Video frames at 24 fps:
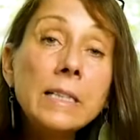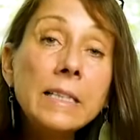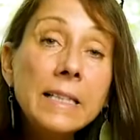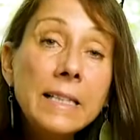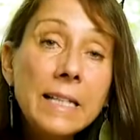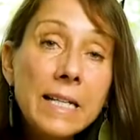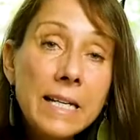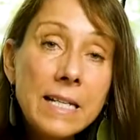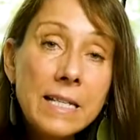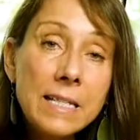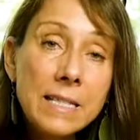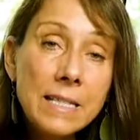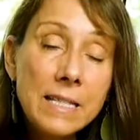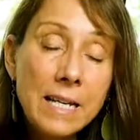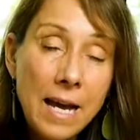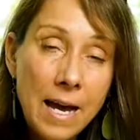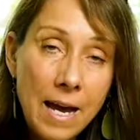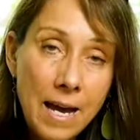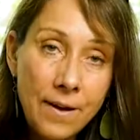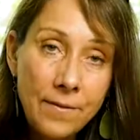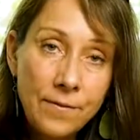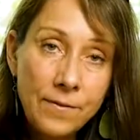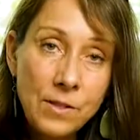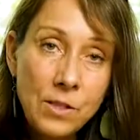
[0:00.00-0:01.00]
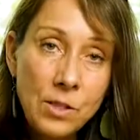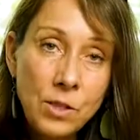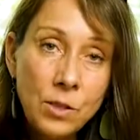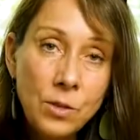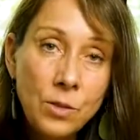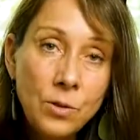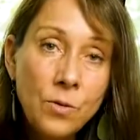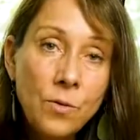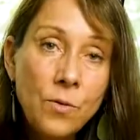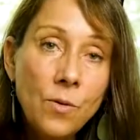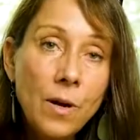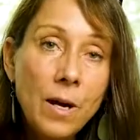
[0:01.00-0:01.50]
least have
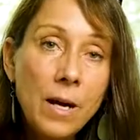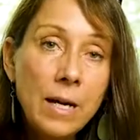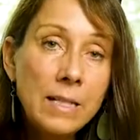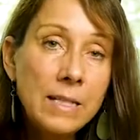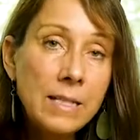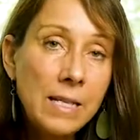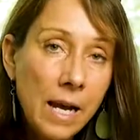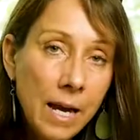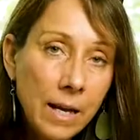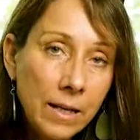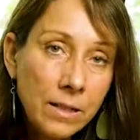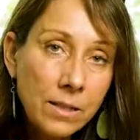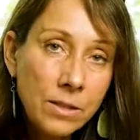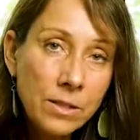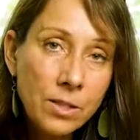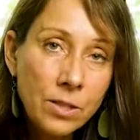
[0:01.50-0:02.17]
to attend